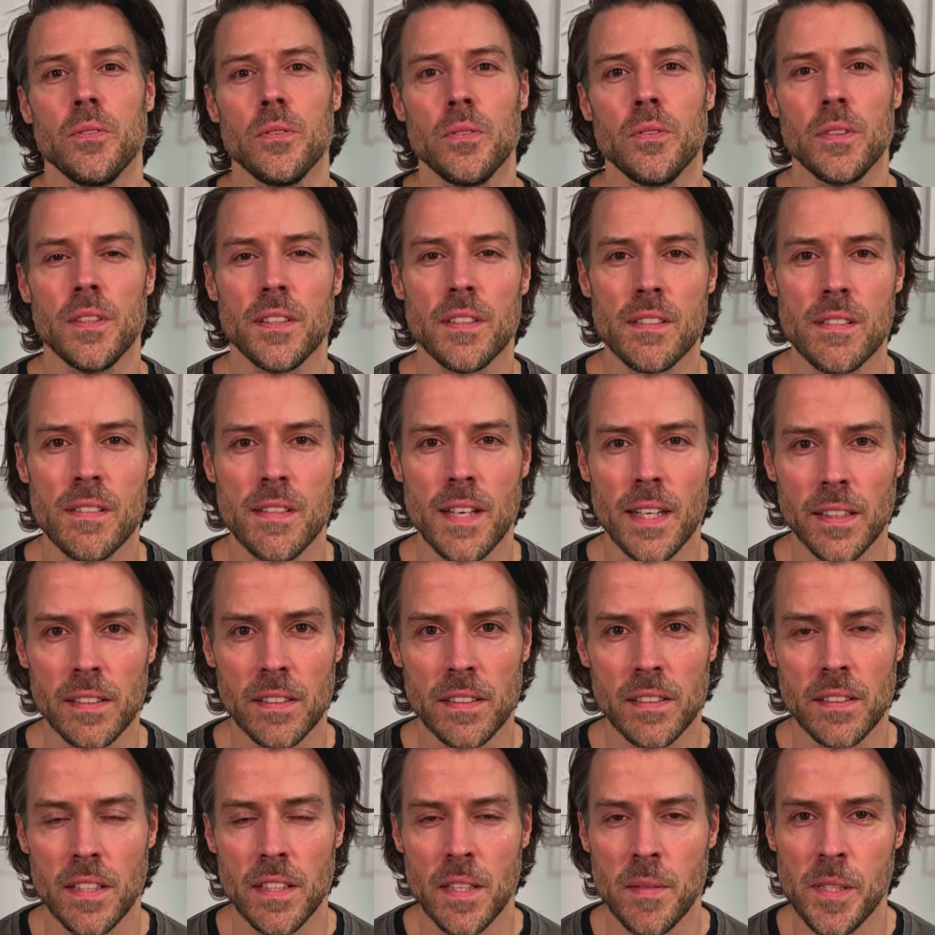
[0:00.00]
the next
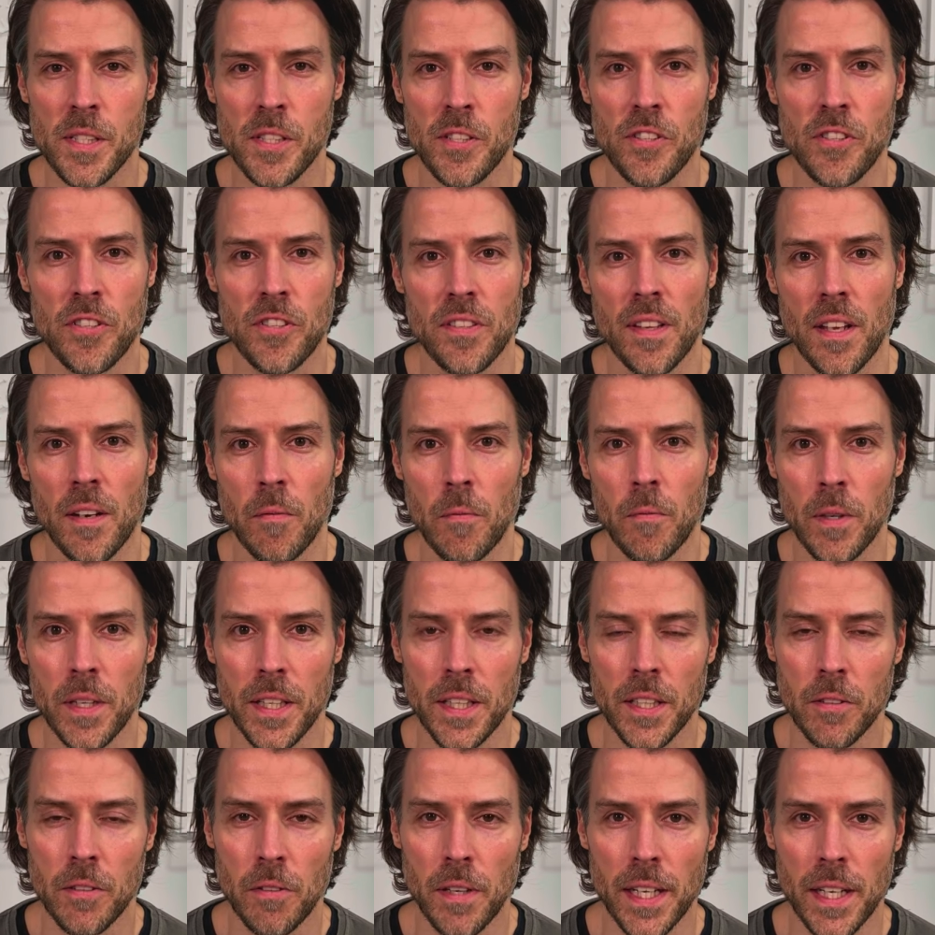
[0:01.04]
image that we
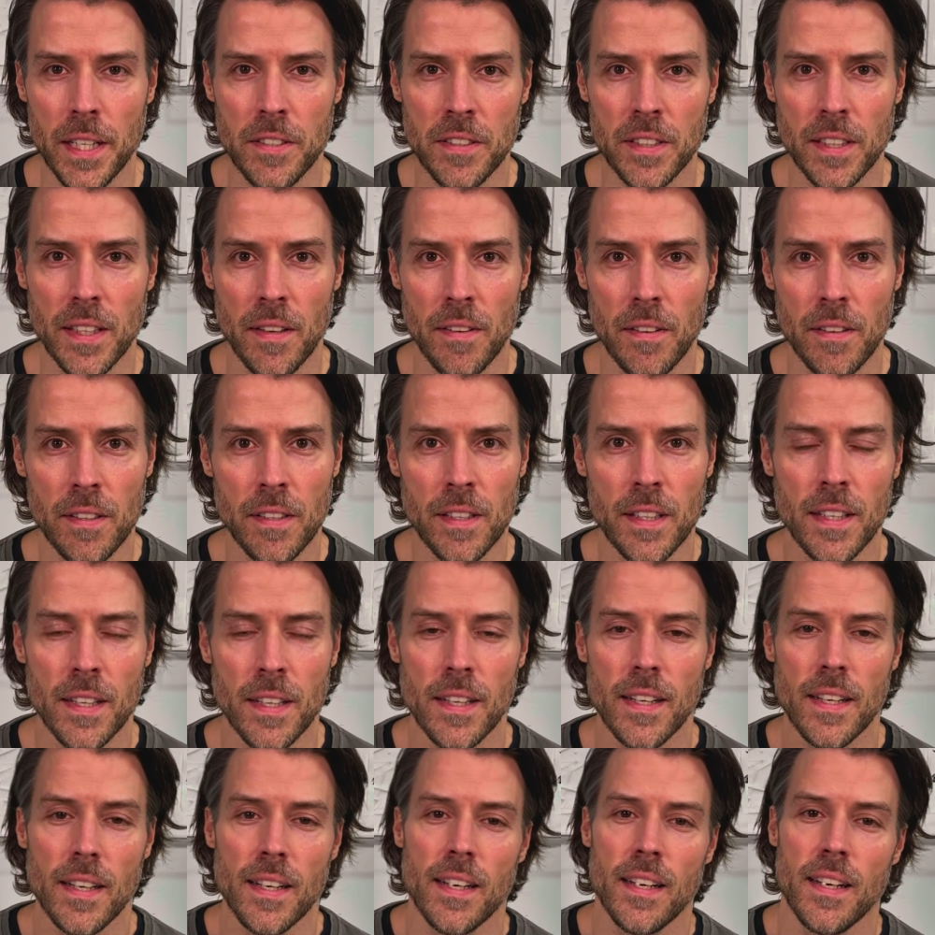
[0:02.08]
create together.
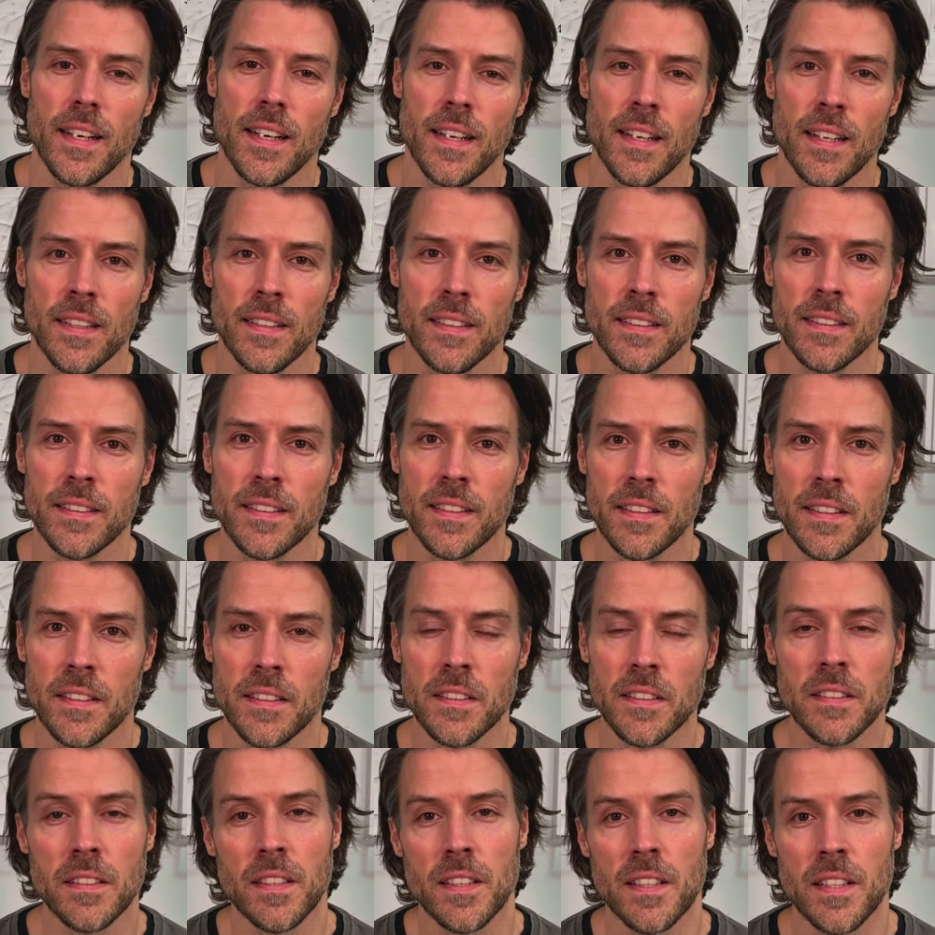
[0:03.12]
And this
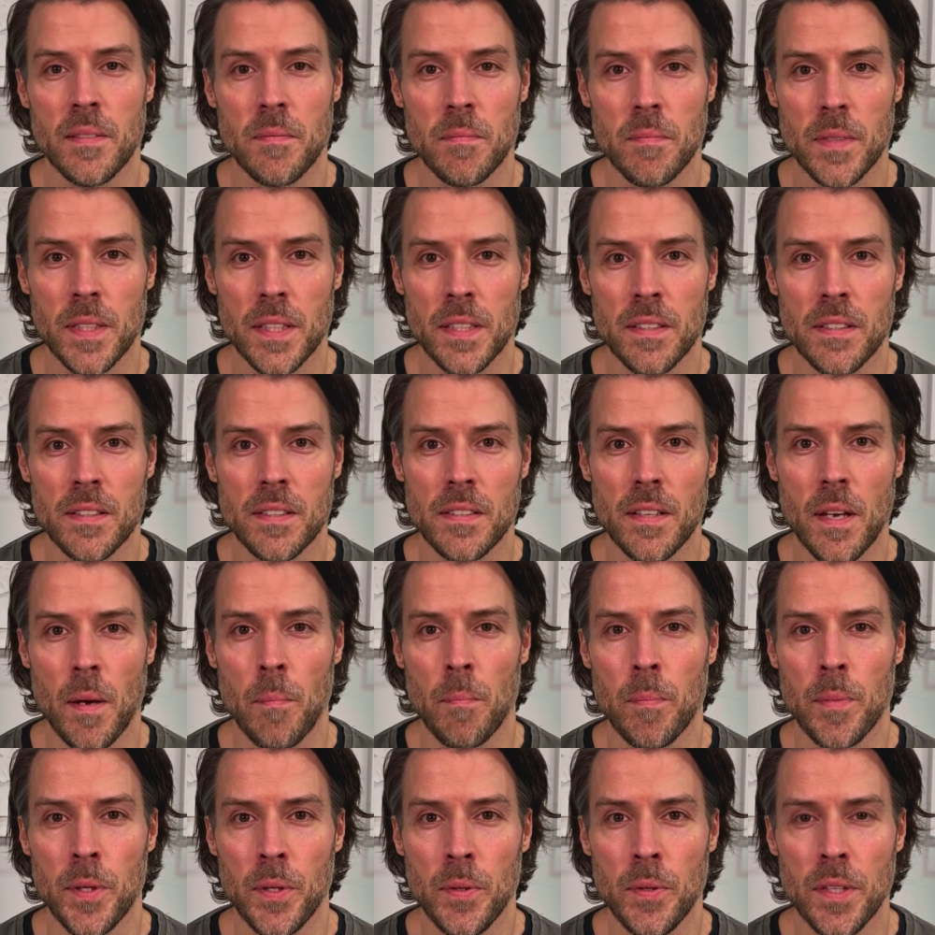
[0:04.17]
time it's a
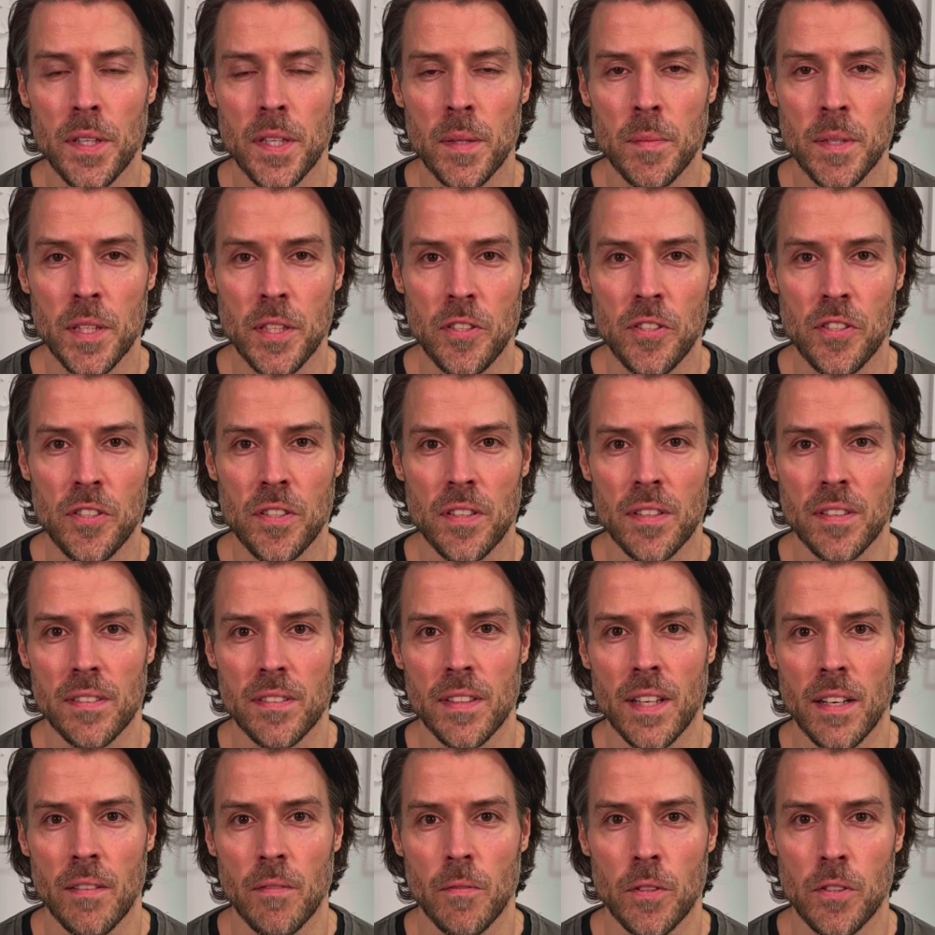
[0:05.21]
beauty image
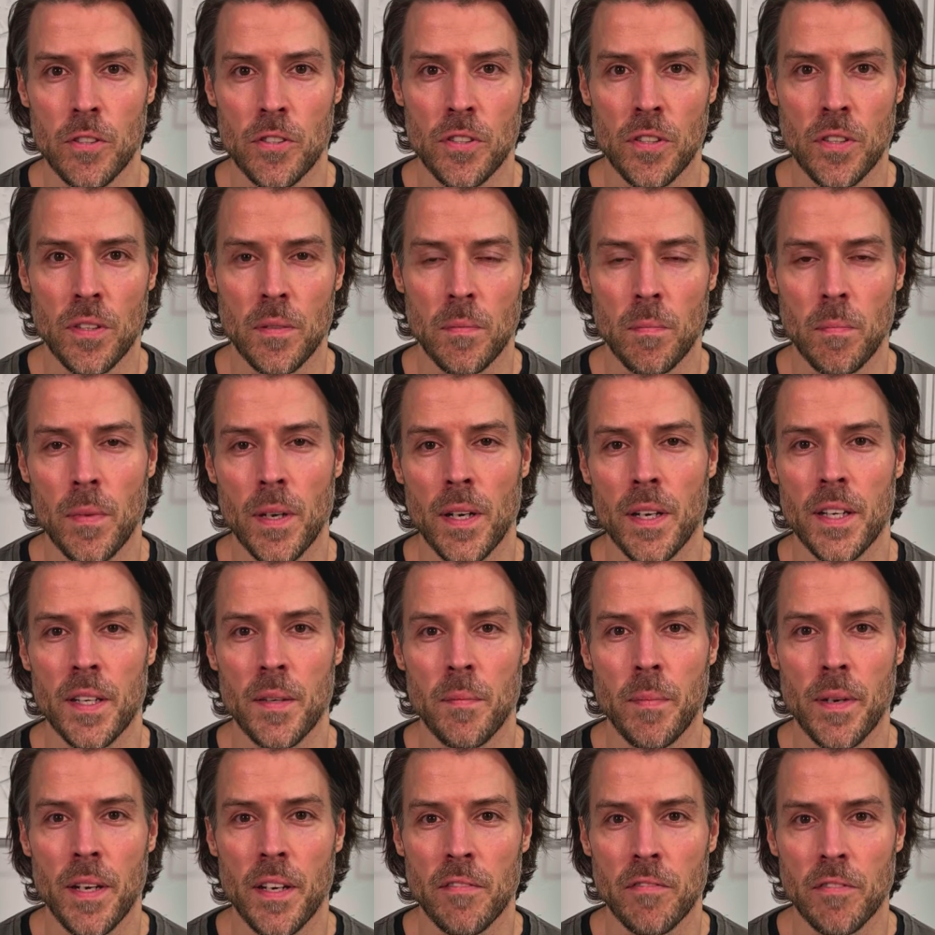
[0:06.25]
that was shot by
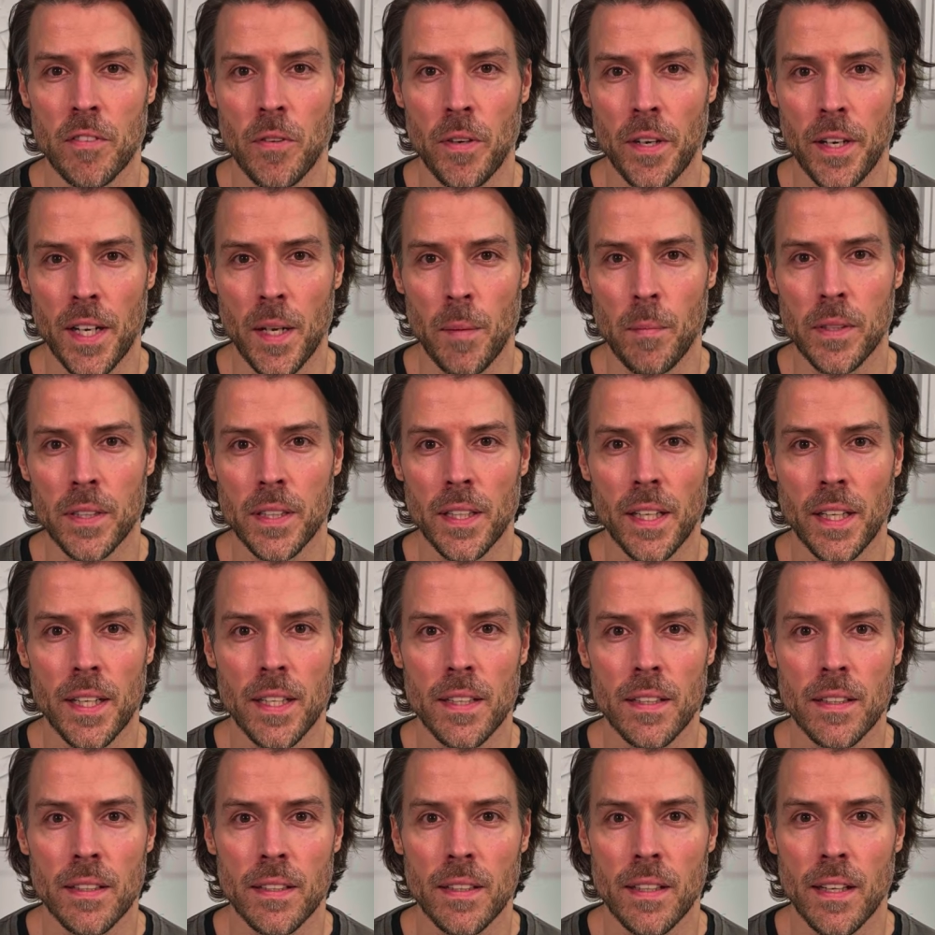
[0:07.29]
Per Florian
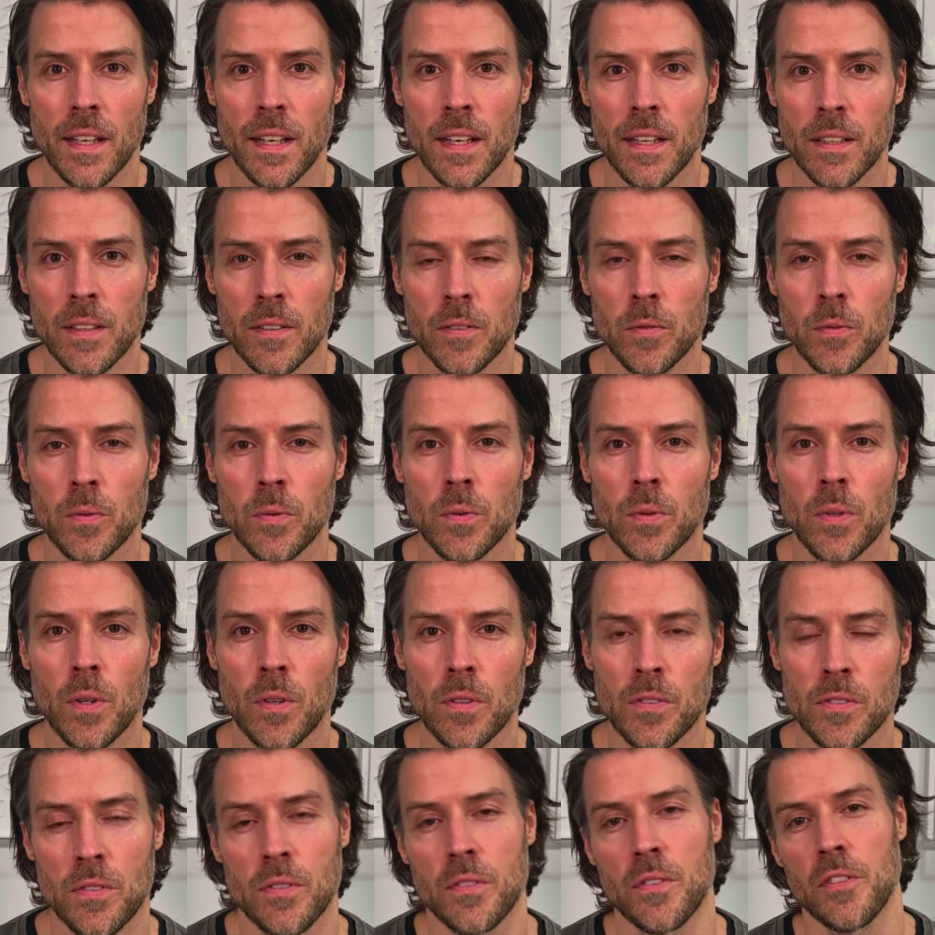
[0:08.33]
Appelgren, who
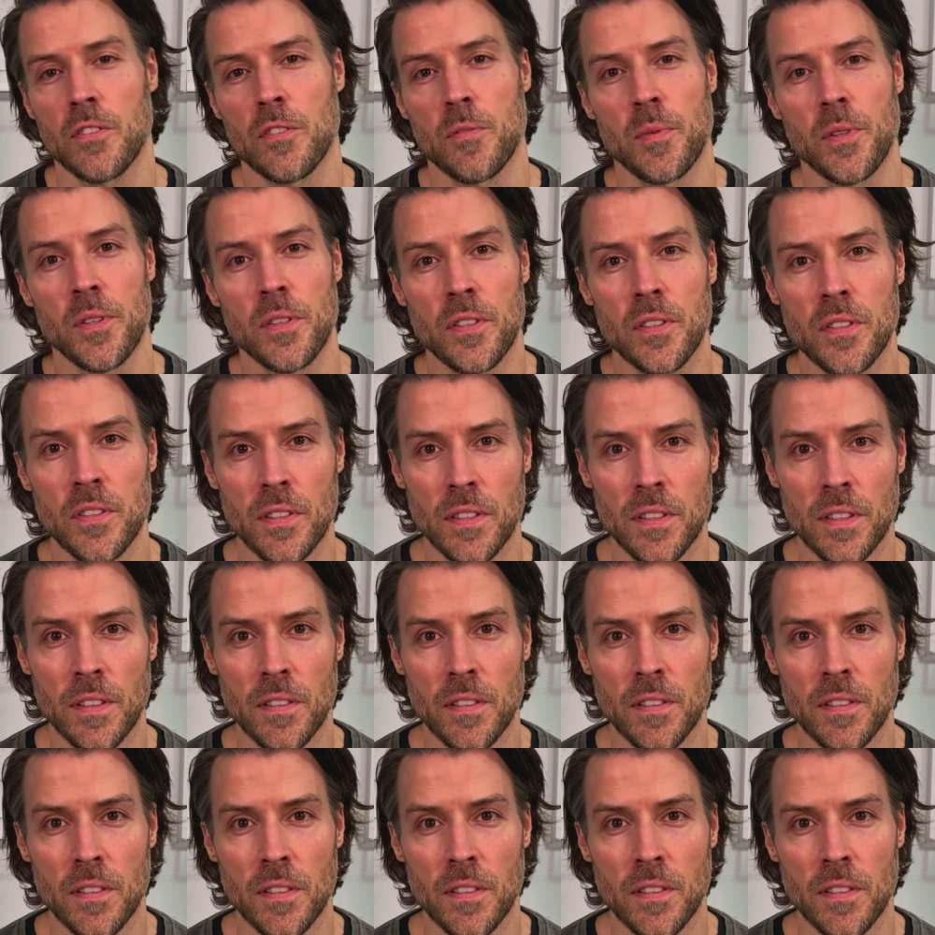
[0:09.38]
also contributed the